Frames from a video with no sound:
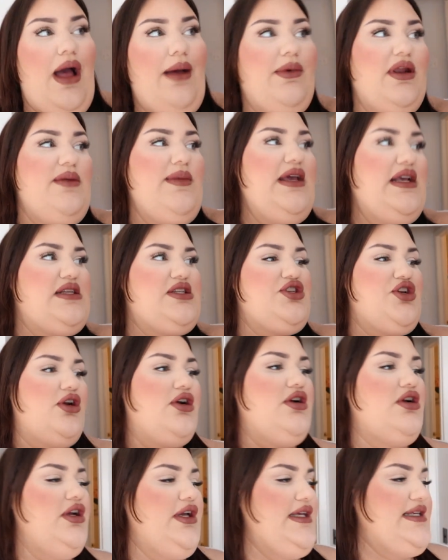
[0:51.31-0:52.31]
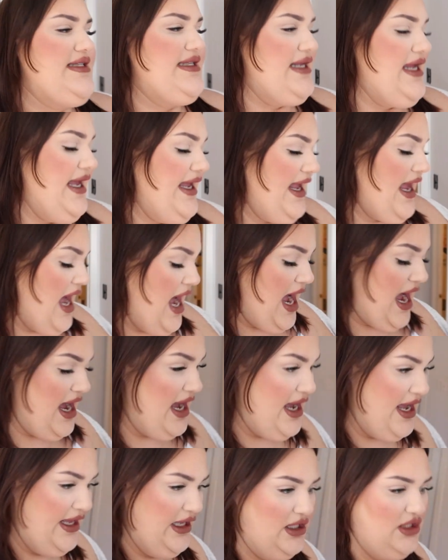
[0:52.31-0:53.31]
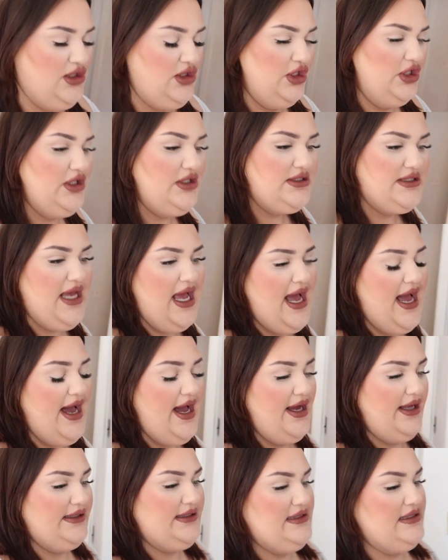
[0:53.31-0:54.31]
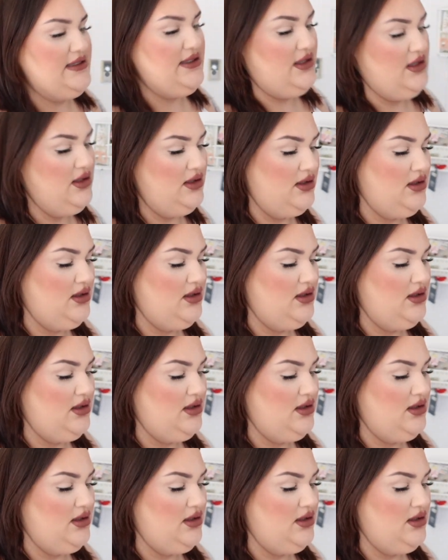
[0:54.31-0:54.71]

i'm gonna make sugar cookies today i looked at